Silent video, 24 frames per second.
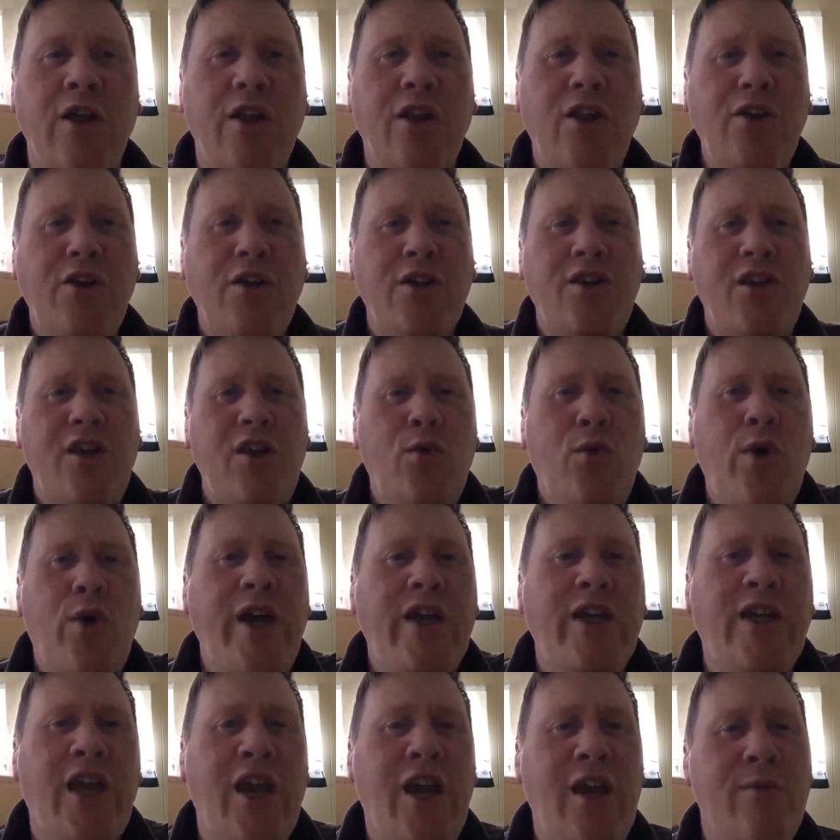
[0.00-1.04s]
Look at the
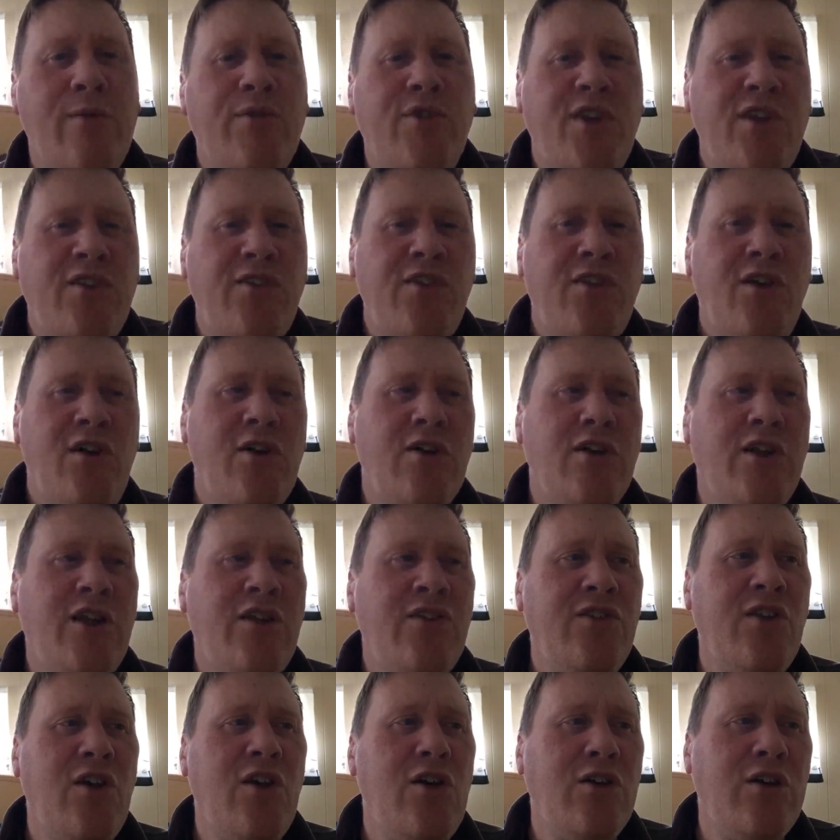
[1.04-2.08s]
away games. Let's
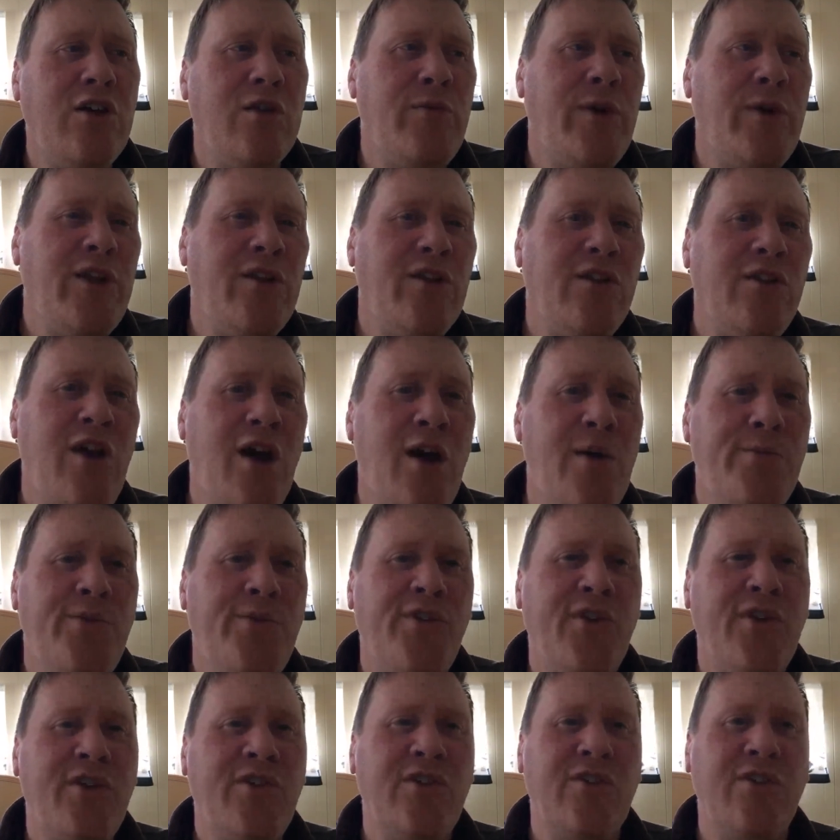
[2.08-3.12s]
talk about the top
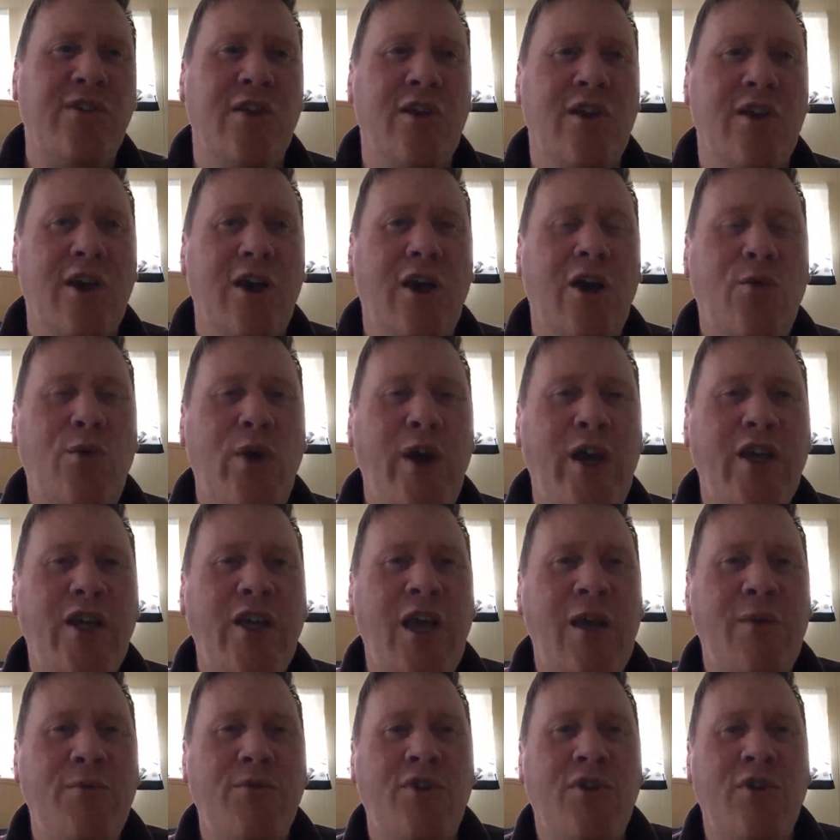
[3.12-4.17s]
6 away
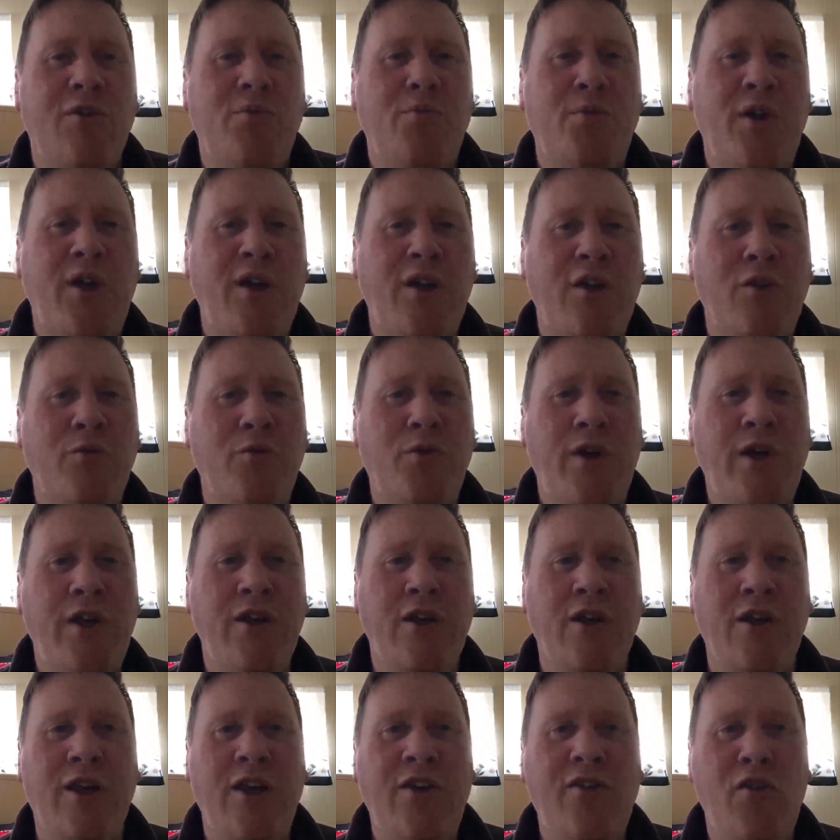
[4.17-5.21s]
games he's played. He's
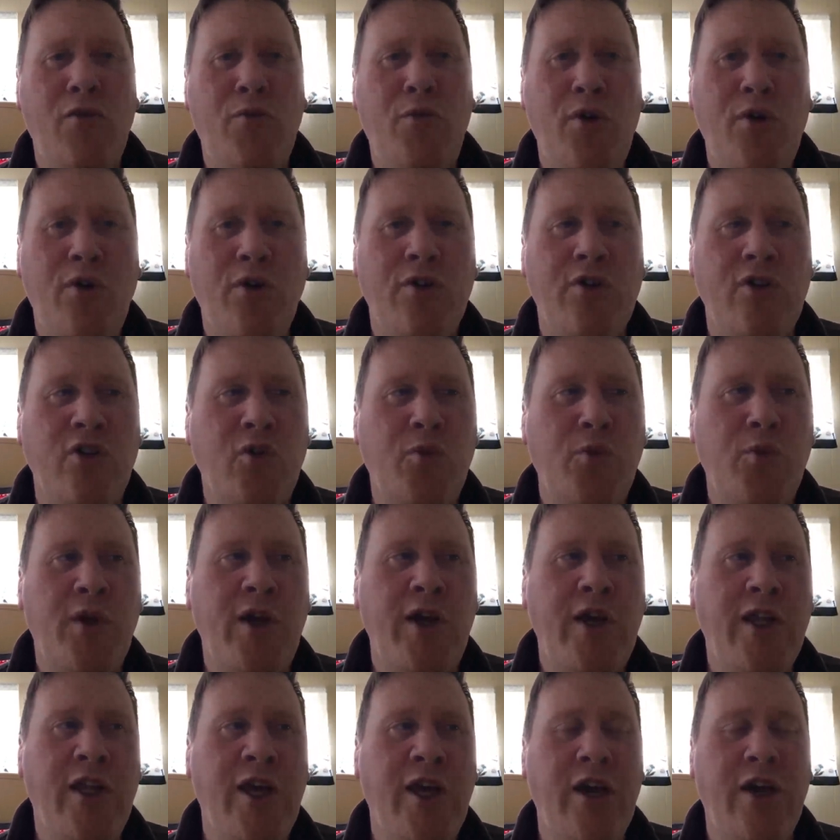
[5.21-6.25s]
played at Liverpool and he's
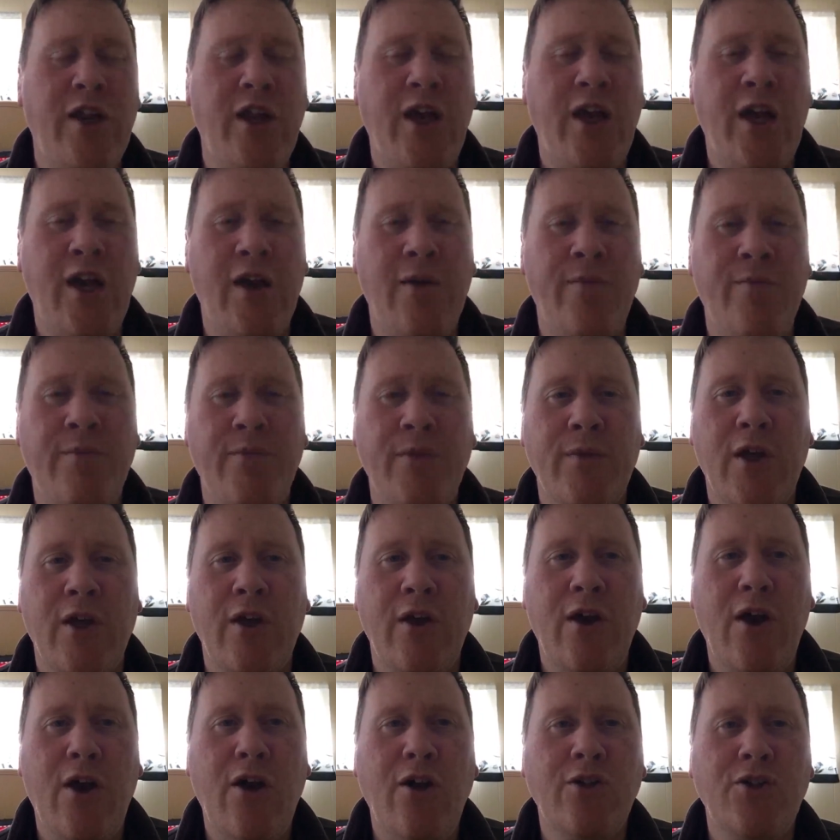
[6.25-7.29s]
played at
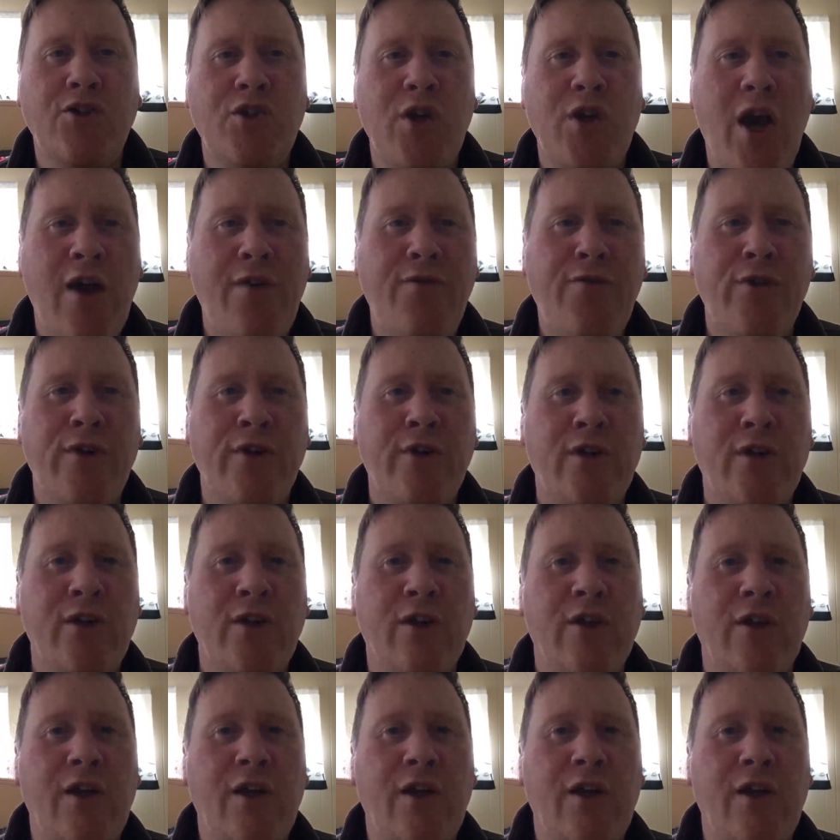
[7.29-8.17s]
Old Trafford.